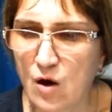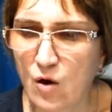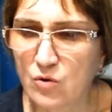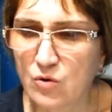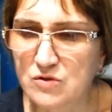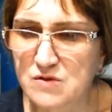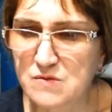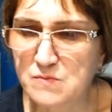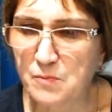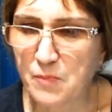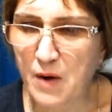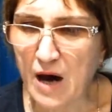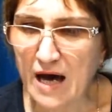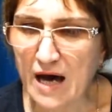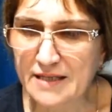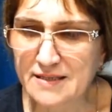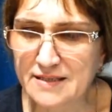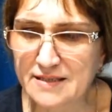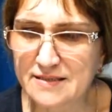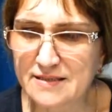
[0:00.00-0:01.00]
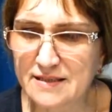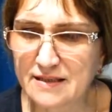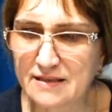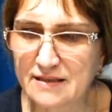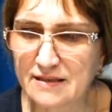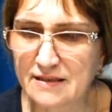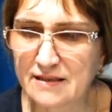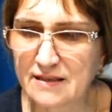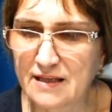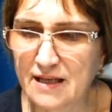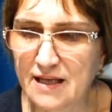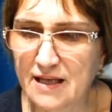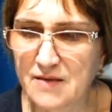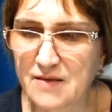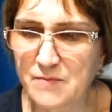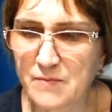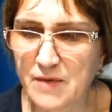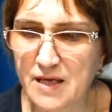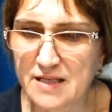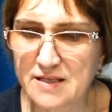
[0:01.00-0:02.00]
whose bodies
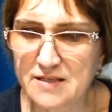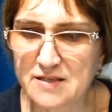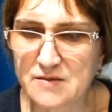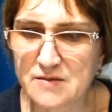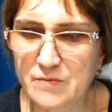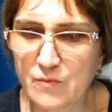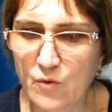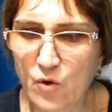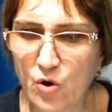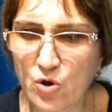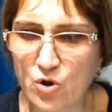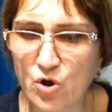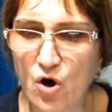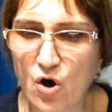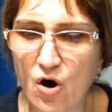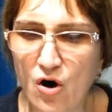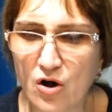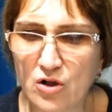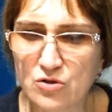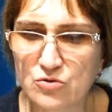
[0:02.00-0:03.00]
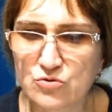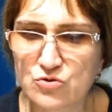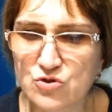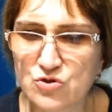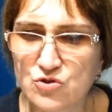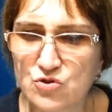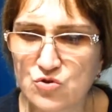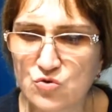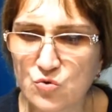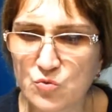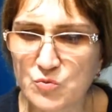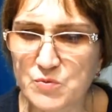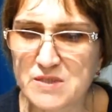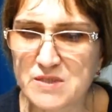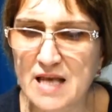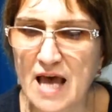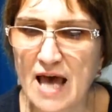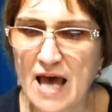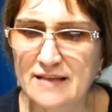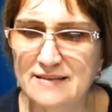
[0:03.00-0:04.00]
contain many small hollow tubes
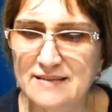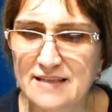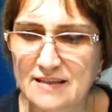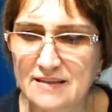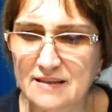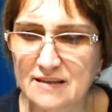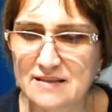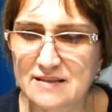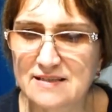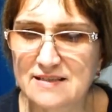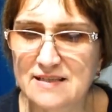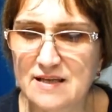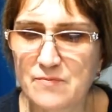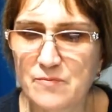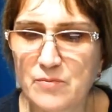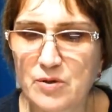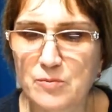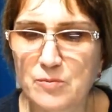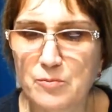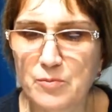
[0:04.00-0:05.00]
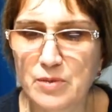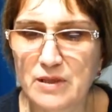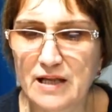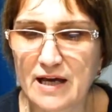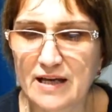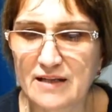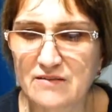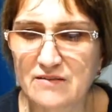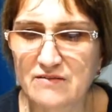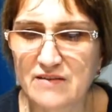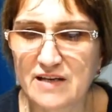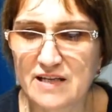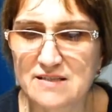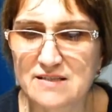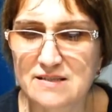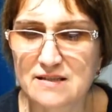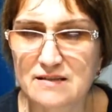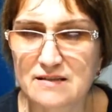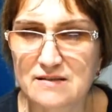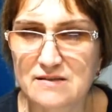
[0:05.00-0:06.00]
that resemble blood
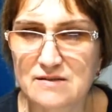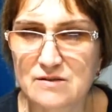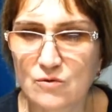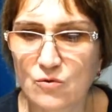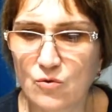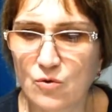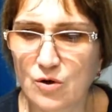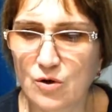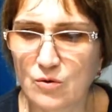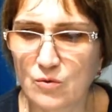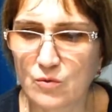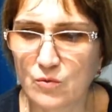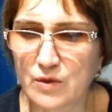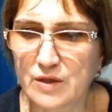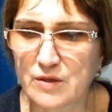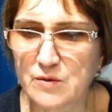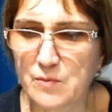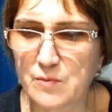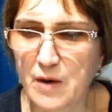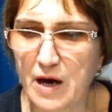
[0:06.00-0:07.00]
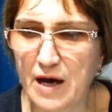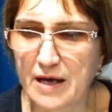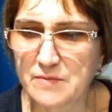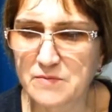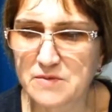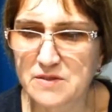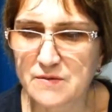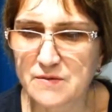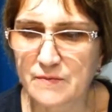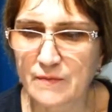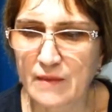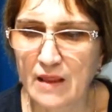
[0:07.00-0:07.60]
vessels or windpipes.